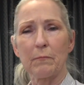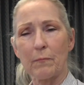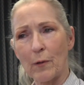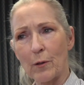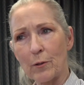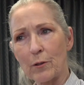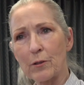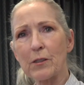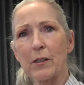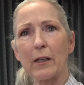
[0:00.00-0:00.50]

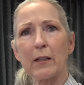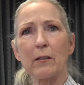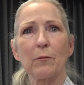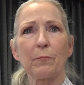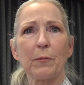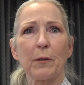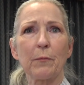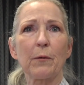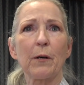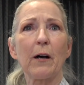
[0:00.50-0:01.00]
motorcycle
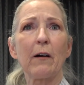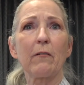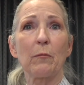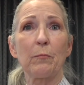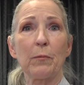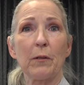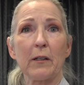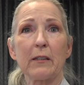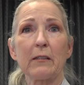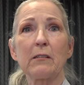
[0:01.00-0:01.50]
people have a
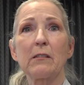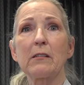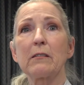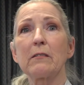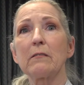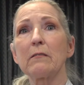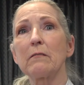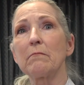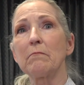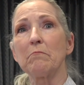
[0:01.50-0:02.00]
place
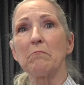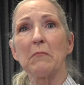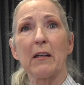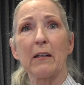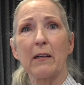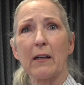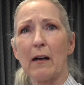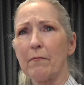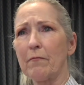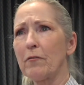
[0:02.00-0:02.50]
to
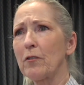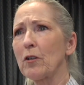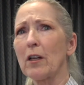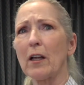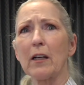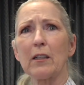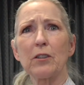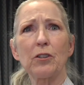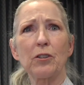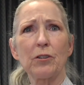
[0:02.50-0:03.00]
come for
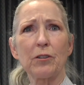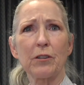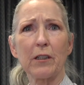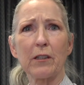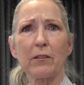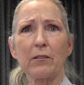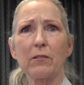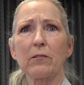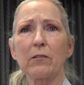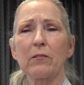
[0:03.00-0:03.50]
lunch or
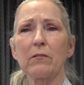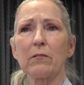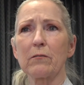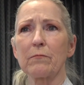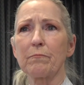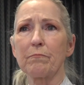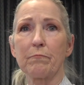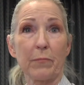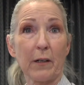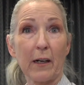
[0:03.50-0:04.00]
dinner
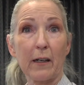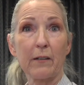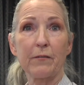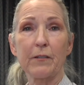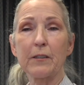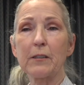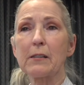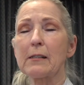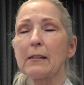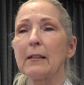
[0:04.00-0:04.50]
or
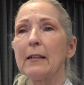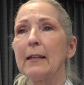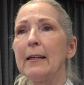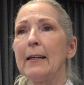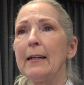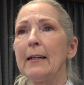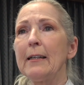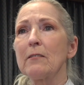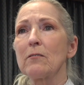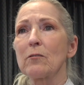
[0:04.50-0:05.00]
breakfast.
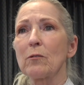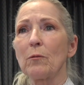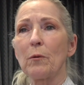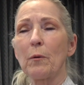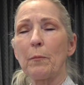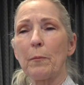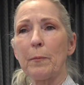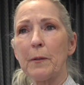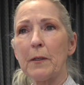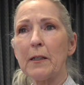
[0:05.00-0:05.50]
So
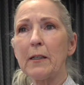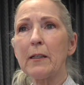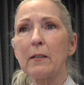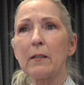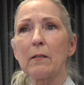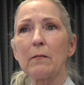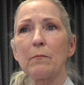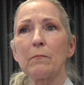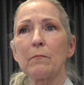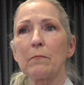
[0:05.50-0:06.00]
we're putting
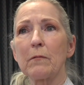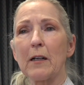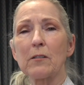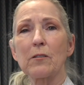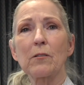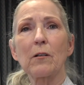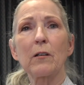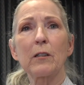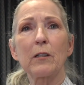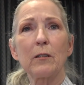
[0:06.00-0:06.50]
in a
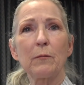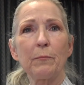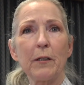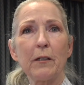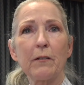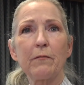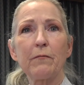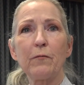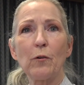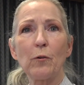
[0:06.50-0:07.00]
restaurant. It'll
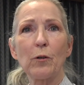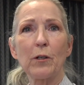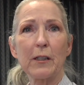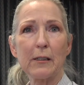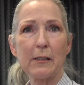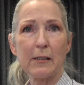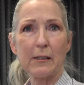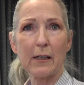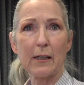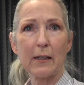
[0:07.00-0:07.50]
be a
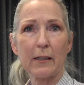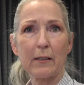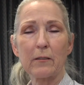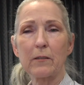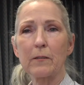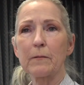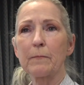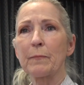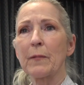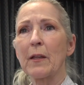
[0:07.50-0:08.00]
40s
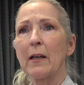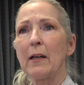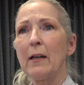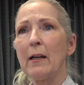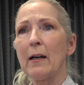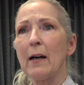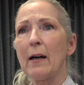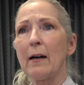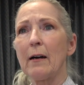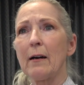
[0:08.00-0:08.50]
diner.
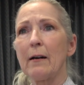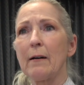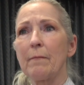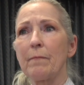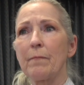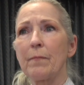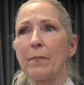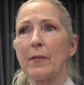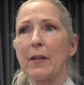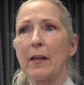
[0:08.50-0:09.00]

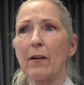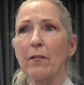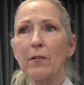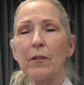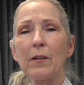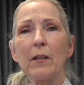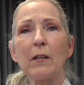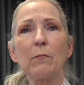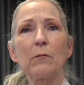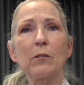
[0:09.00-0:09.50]
The other
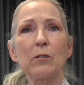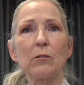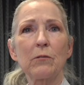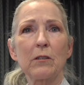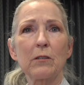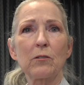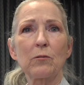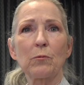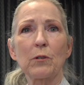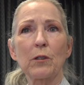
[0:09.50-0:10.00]
thing that we're
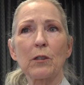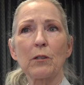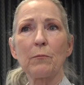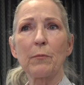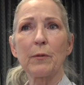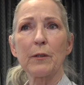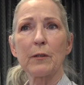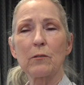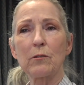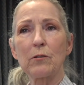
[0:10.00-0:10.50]
doing is we're going
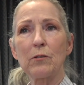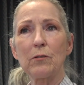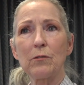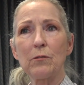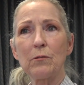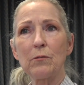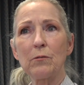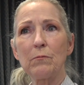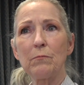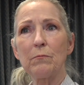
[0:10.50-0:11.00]
to build
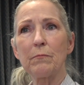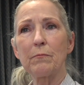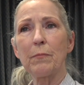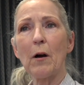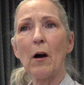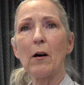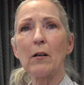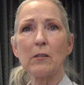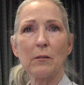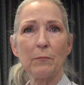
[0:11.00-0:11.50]
2,
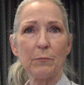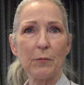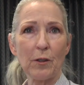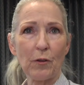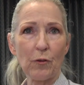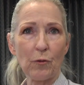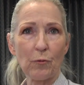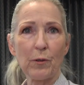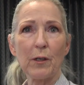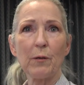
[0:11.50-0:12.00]
possibly
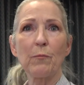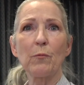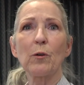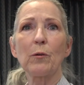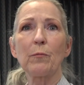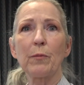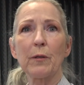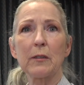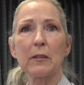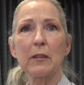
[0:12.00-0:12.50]
3
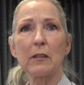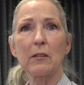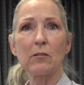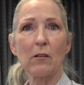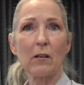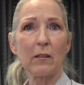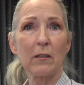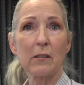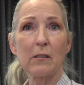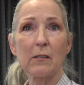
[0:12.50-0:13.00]
more buildings
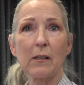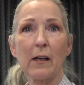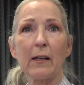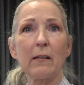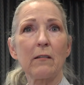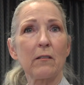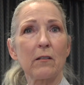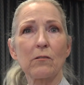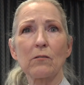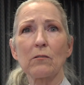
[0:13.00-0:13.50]
on the
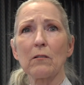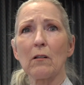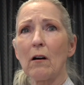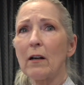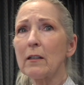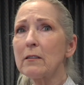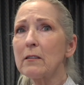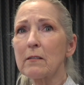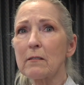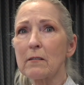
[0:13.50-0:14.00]
site. There's
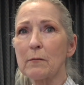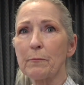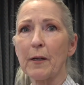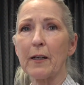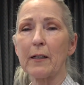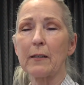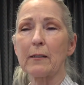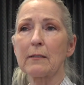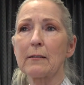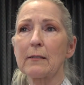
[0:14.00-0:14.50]
lots of
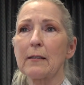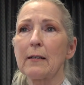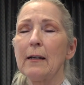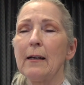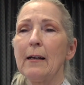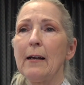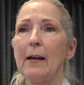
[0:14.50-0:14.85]
space.